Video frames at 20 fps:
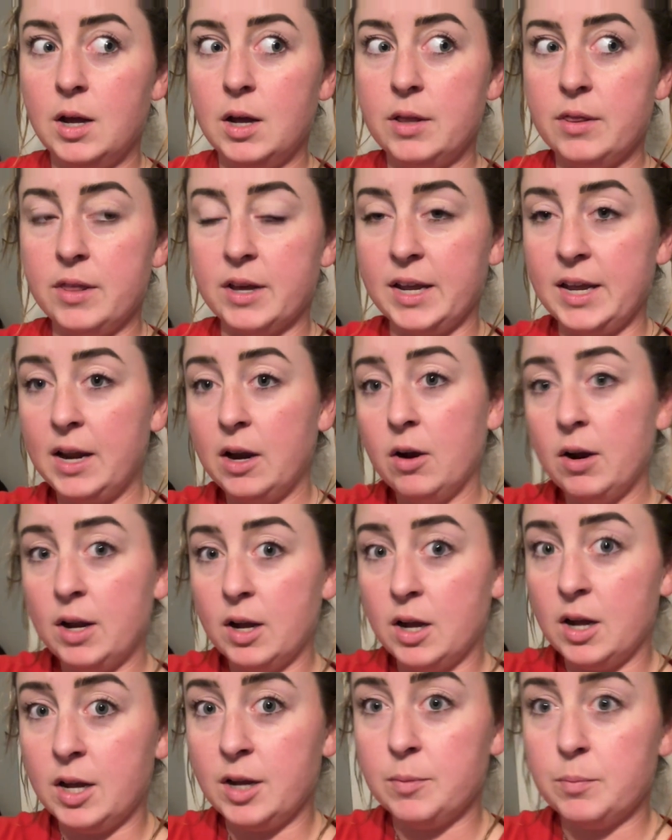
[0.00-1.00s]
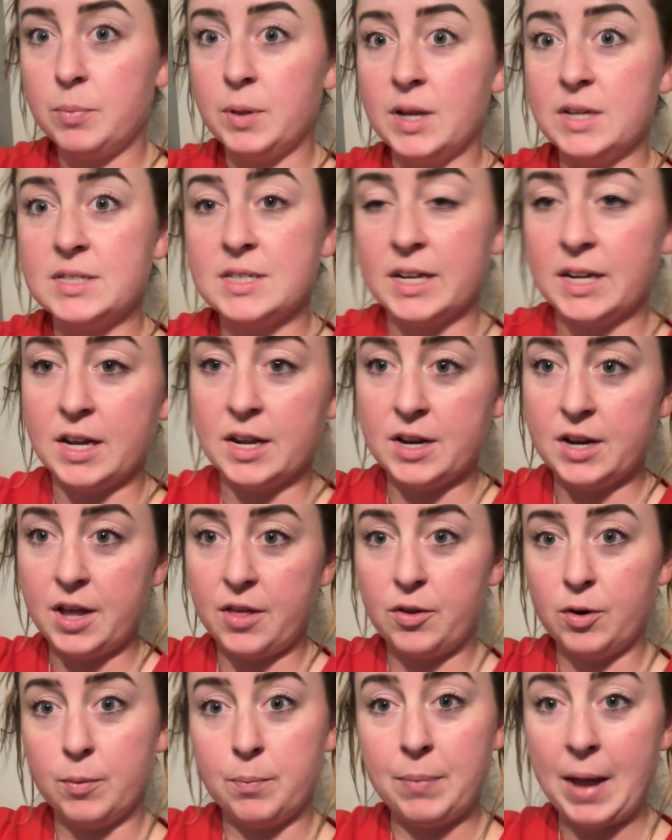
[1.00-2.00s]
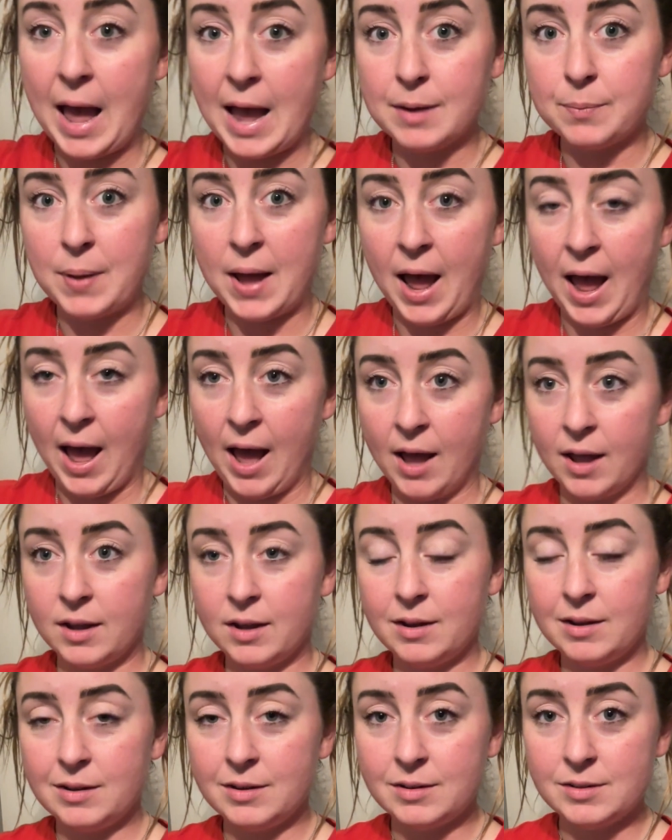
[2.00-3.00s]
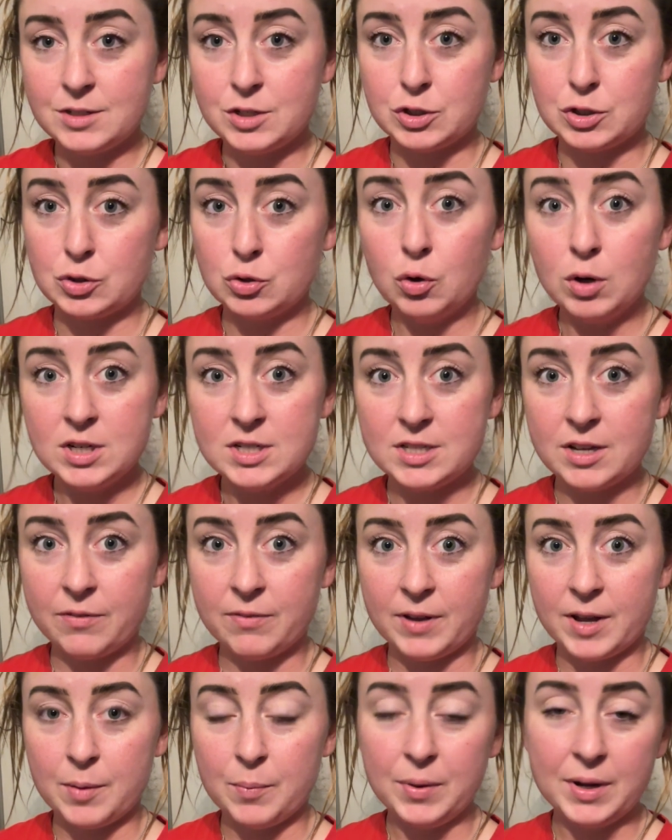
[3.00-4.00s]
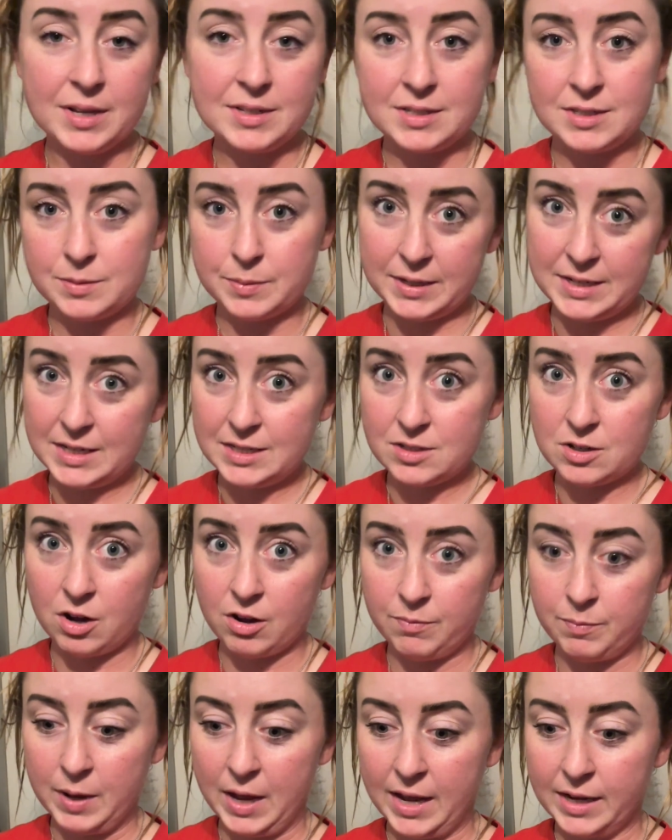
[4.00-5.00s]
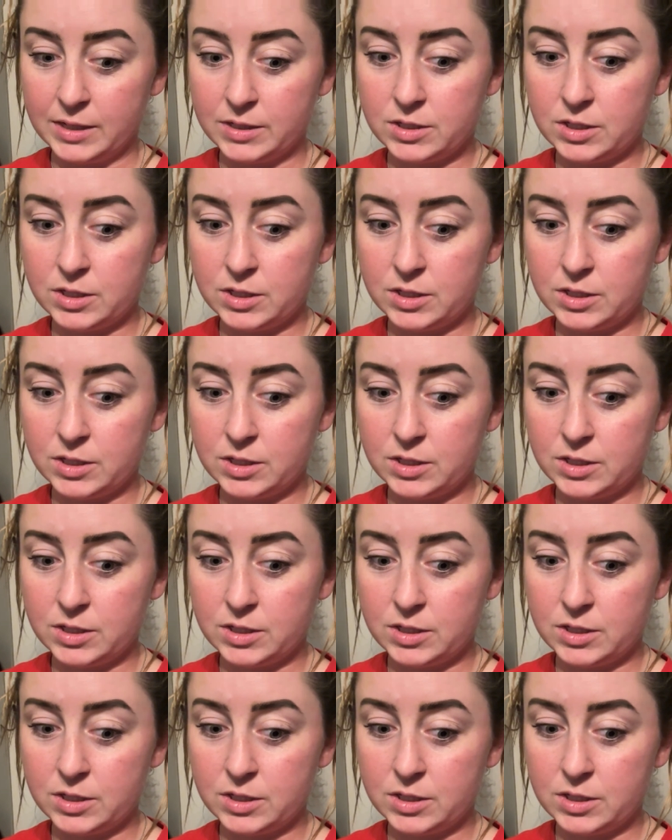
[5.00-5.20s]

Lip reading: the carry-on plus like another backpack to store stuff in, because it's my disc golf bag.